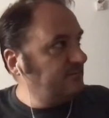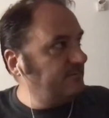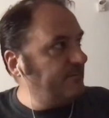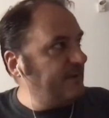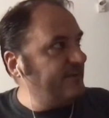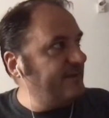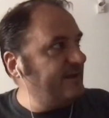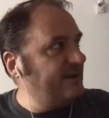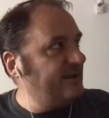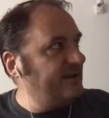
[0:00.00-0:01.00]

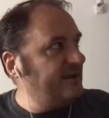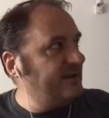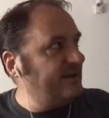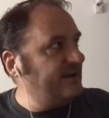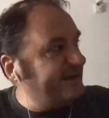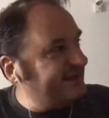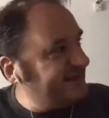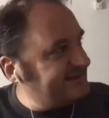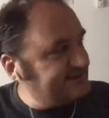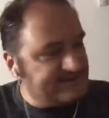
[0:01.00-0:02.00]
maybe no
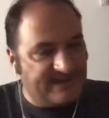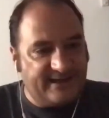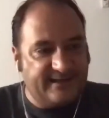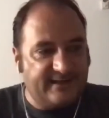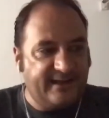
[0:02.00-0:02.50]
paintings inside, and